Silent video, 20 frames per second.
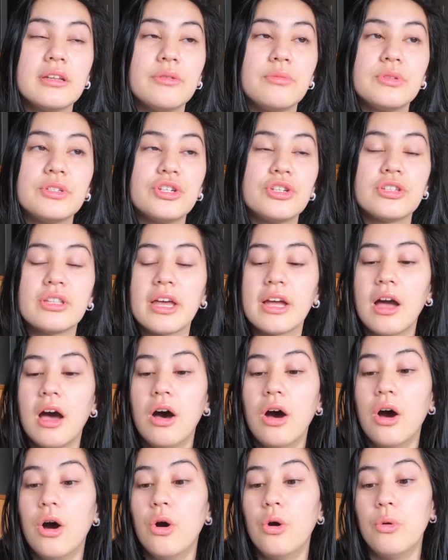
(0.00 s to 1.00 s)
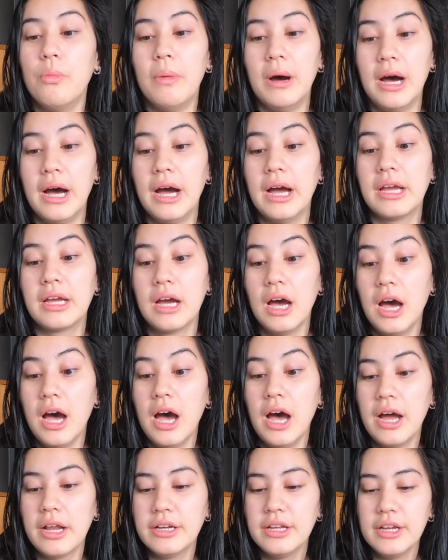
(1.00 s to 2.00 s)
It was just like, oh my
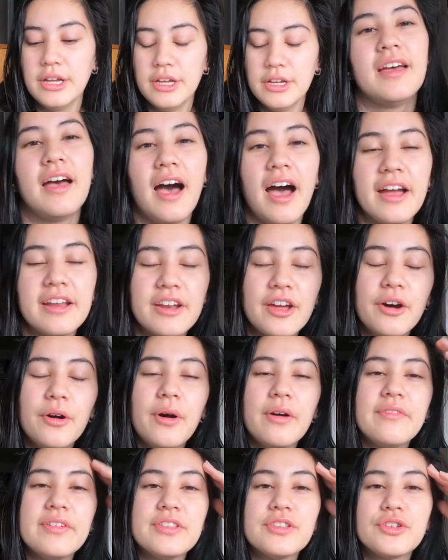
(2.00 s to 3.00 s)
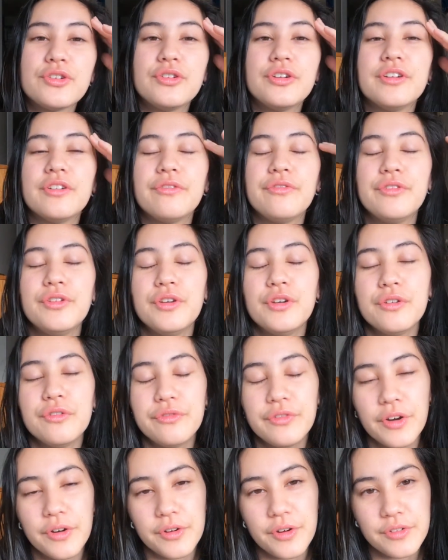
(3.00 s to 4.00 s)
God. I know I've inserted a few
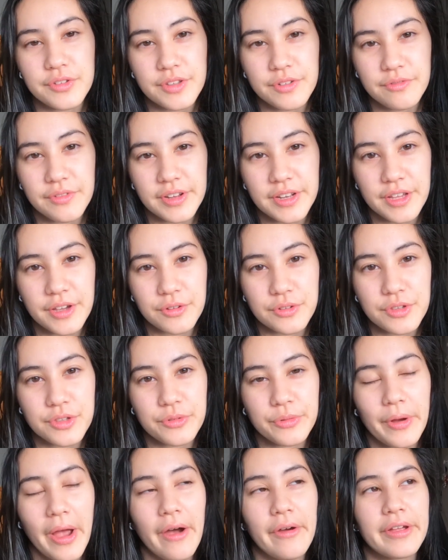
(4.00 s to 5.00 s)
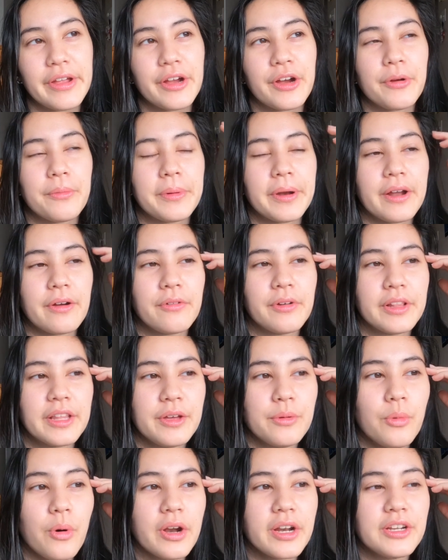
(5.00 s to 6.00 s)
photos and videos throughout here, but I
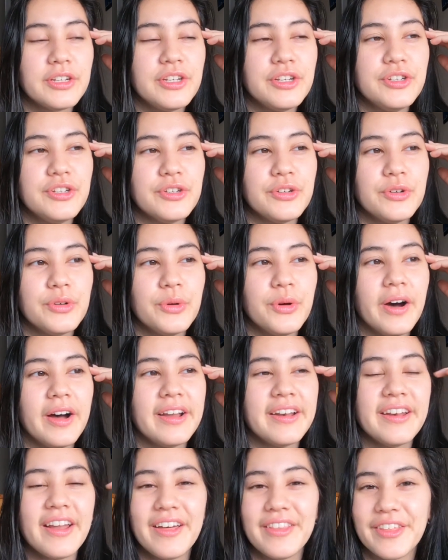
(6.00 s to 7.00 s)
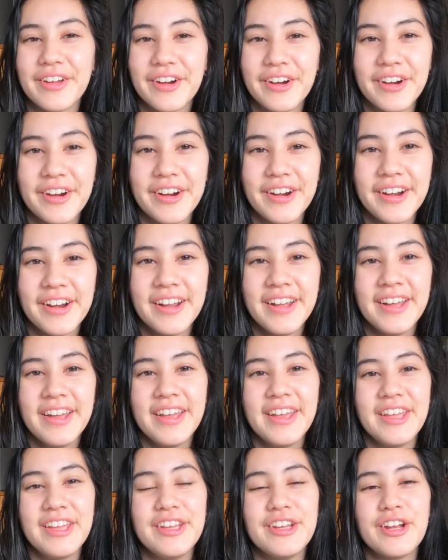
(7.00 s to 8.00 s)
really wanted to do another,
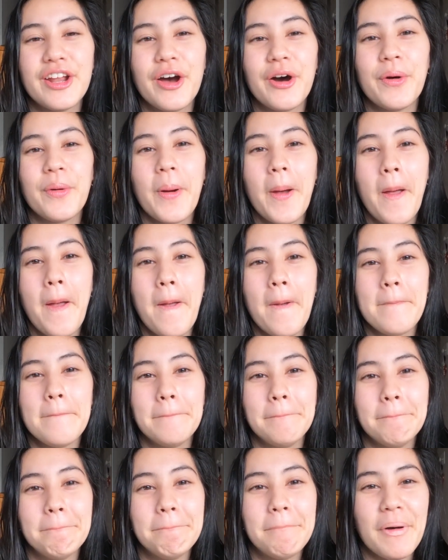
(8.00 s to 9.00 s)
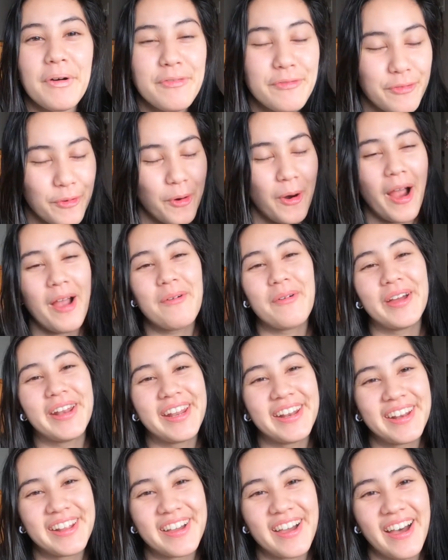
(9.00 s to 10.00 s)
you know, before I went
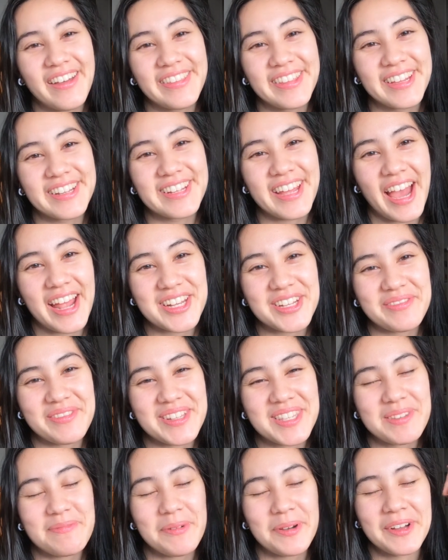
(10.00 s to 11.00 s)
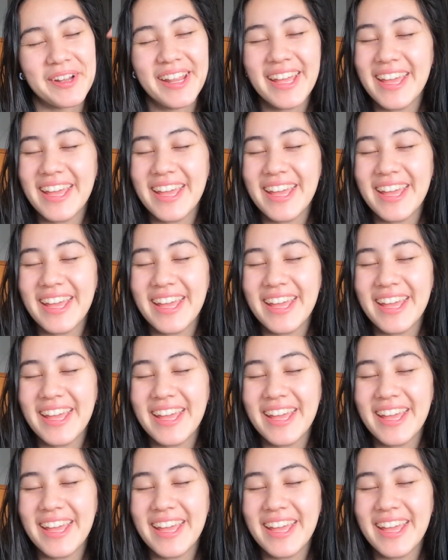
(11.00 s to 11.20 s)
in and got the attachments put